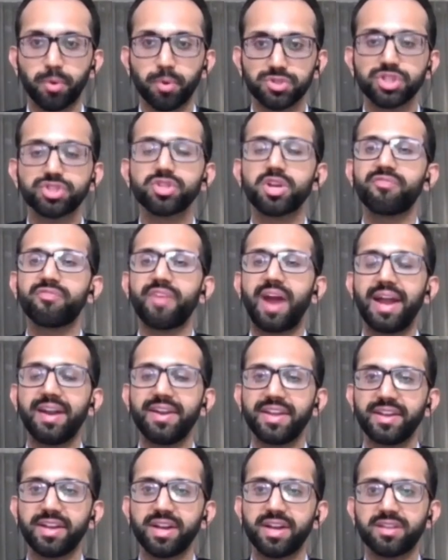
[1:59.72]
position of
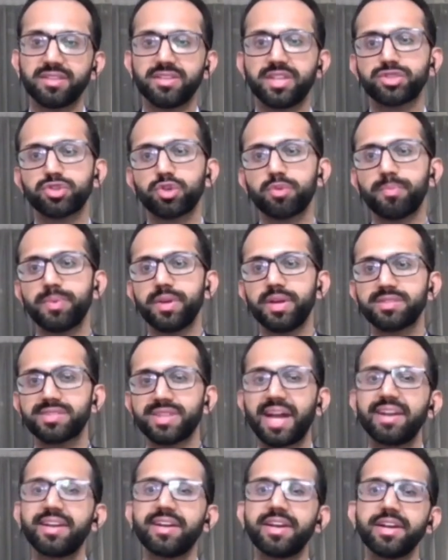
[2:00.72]
antenna, they should be
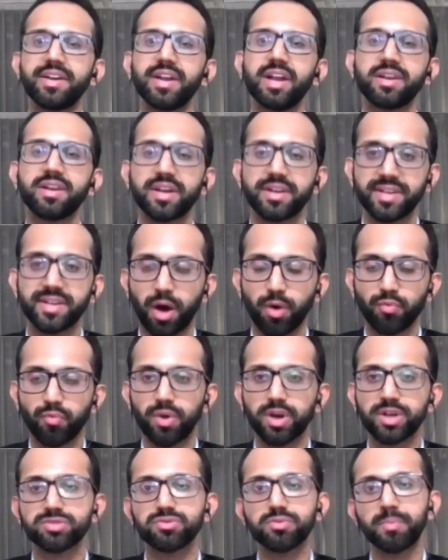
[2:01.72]
slightly tilted
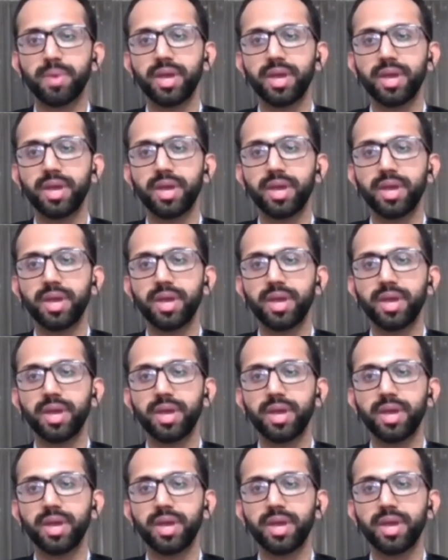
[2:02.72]
downwards to